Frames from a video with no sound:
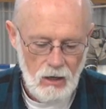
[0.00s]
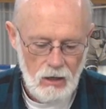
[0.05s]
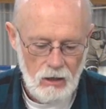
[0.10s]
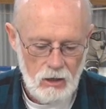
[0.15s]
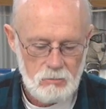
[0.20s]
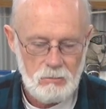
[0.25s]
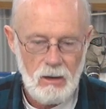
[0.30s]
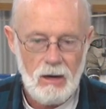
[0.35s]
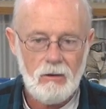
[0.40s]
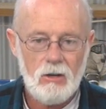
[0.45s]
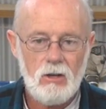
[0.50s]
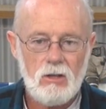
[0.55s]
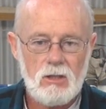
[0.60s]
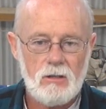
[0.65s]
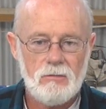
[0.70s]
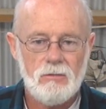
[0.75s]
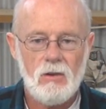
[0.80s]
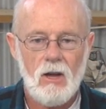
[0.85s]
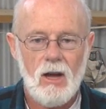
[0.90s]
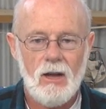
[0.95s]
Because Barry used
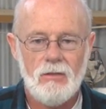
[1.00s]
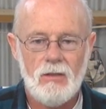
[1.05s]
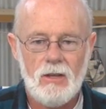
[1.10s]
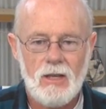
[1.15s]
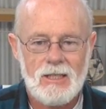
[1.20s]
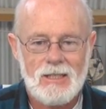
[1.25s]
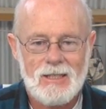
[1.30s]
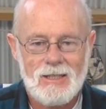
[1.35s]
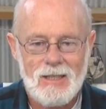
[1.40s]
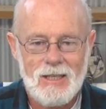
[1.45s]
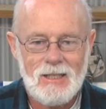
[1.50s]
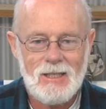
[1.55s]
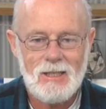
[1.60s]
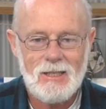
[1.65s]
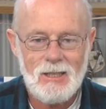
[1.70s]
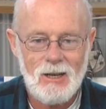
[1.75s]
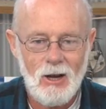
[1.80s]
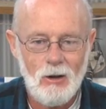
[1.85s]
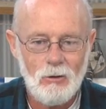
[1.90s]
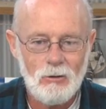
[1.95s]
to fly this. This
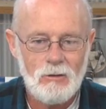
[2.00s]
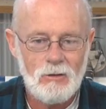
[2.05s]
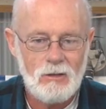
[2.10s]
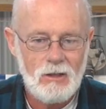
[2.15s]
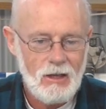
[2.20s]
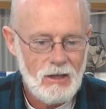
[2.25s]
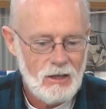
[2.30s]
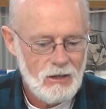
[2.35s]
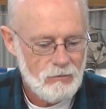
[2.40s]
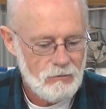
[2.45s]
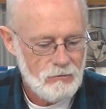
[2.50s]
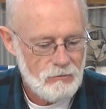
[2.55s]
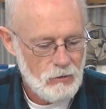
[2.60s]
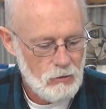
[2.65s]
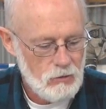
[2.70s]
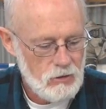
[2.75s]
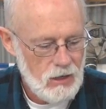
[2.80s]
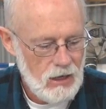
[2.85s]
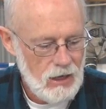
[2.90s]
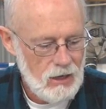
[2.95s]
is an old
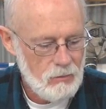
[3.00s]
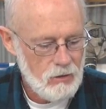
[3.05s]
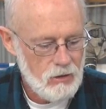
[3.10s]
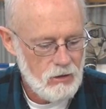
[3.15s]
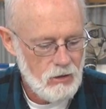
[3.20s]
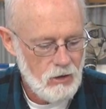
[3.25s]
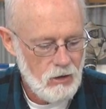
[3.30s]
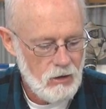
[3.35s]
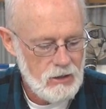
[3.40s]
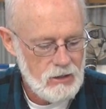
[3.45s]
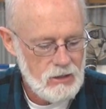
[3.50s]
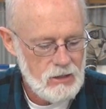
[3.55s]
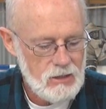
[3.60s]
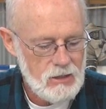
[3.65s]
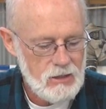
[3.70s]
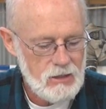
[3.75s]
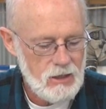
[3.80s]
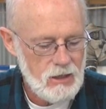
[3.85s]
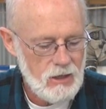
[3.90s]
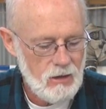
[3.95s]
Futaba
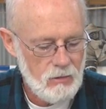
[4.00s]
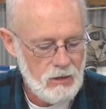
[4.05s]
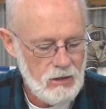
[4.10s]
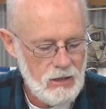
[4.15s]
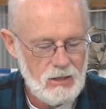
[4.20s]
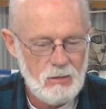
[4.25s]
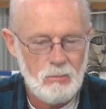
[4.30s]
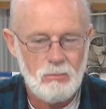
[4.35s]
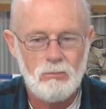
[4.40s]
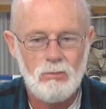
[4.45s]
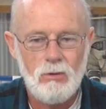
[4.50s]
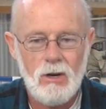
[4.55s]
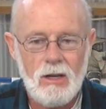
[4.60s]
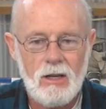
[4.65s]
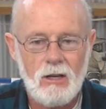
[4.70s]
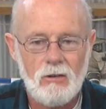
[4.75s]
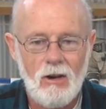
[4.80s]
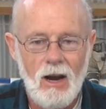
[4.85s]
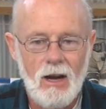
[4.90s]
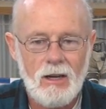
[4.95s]
9C. I mean, it's a
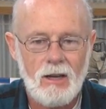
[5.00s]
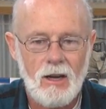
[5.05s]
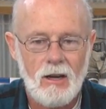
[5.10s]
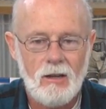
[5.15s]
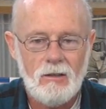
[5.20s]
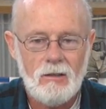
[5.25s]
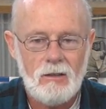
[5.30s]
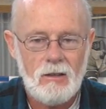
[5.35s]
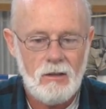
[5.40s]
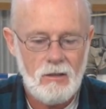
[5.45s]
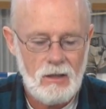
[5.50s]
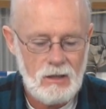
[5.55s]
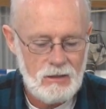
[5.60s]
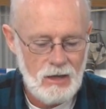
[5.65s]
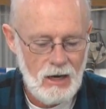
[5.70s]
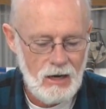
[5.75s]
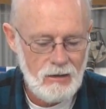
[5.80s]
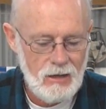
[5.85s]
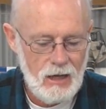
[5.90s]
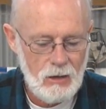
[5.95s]
brilliant radio. In their
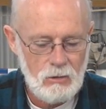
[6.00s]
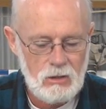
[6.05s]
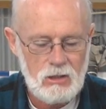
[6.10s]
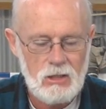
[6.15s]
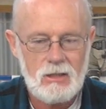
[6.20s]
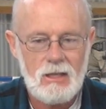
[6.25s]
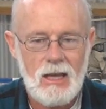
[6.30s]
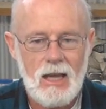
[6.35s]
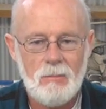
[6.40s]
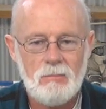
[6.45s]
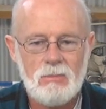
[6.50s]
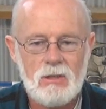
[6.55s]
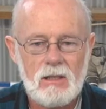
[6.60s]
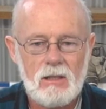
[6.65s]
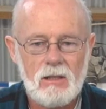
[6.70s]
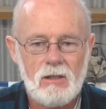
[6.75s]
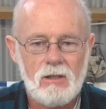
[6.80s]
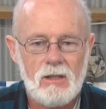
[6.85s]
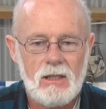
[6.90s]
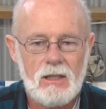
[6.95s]
day, they were just
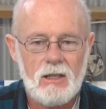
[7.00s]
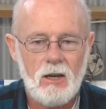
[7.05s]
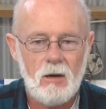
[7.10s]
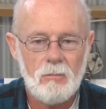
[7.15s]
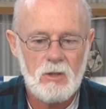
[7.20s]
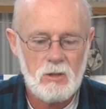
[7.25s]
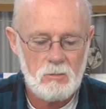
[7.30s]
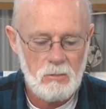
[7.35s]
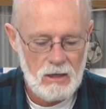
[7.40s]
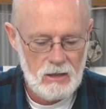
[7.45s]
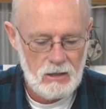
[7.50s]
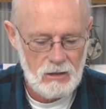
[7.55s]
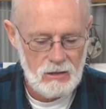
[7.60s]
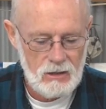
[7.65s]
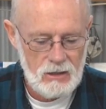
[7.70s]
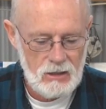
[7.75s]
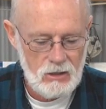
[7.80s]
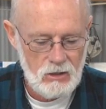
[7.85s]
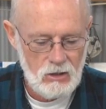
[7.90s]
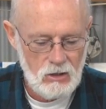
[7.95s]
absolutely
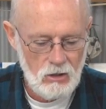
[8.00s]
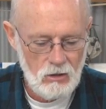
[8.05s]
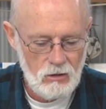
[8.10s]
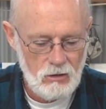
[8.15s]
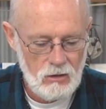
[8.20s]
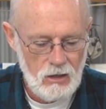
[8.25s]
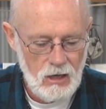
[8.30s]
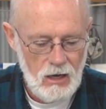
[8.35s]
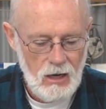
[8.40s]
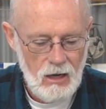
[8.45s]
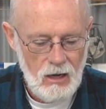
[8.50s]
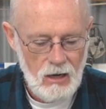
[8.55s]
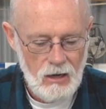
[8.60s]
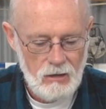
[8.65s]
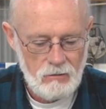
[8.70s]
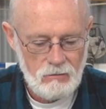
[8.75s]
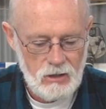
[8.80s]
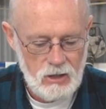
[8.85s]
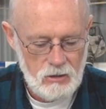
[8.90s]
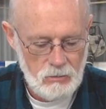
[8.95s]
gobsmackingly good.
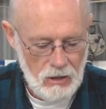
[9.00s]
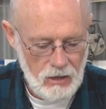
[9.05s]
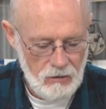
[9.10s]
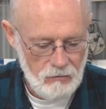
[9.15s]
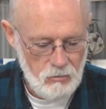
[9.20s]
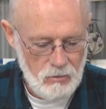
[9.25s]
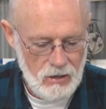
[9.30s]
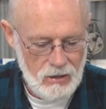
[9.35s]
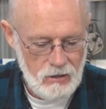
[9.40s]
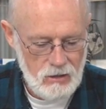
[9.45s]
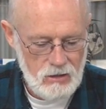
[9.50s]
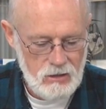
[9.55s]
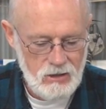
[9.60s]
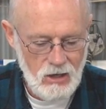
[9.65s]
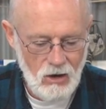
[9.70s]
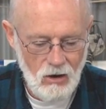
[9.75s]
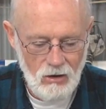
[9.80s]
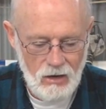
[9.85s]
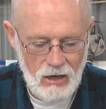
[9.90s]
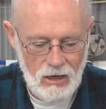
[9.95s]
And just about every man and his
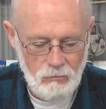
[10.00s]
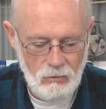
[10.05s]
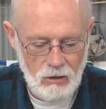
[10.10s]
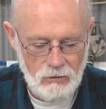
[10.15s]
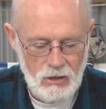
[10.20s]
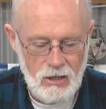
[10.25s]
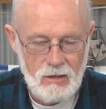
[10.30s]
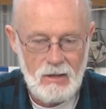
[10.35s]
dog had one.